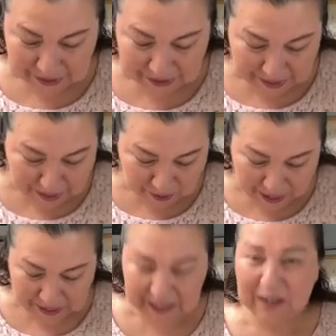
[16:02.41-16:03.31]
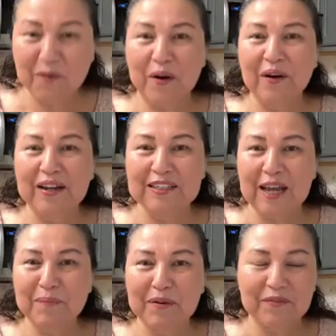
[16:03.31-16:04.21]
and then I didn't wear any
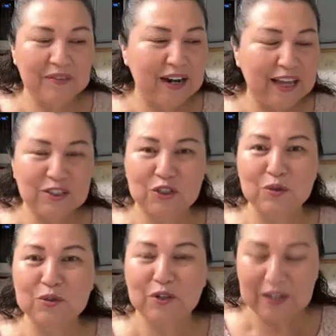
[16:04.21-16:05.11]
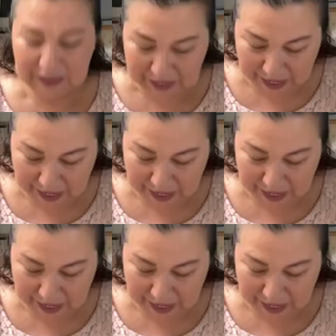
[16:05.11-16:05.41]
type of nice shoes or anything.